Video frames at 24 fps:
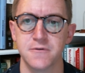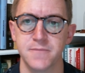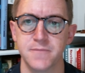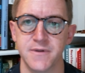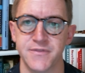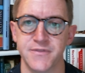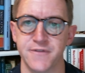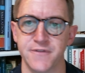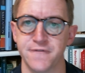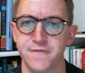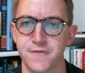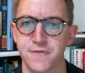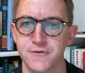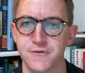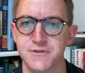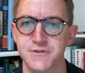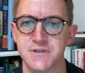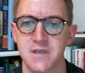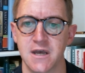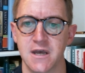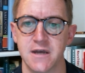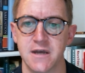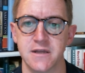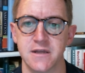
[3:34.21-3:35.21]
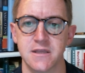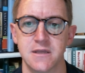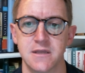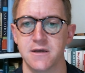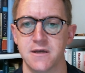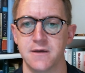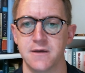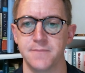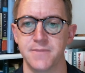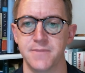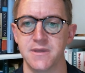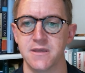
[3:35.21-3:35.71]
but the first cut
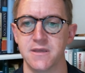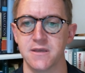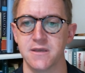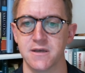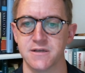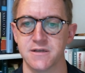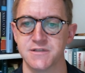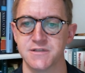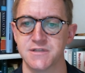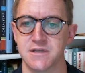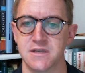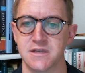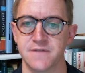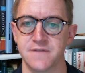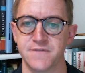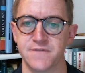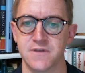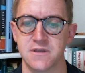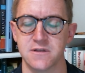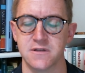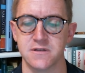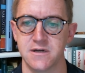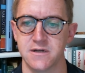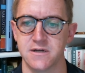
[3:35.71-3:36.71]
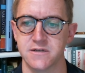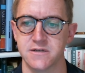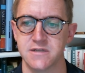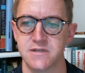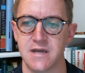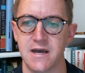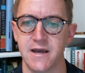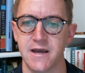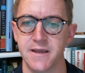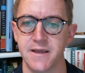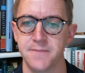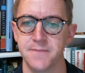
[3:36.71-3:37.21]
can be a significant
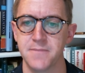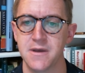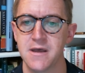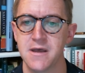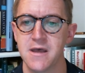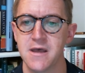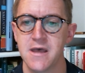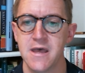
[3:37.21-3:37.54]
time.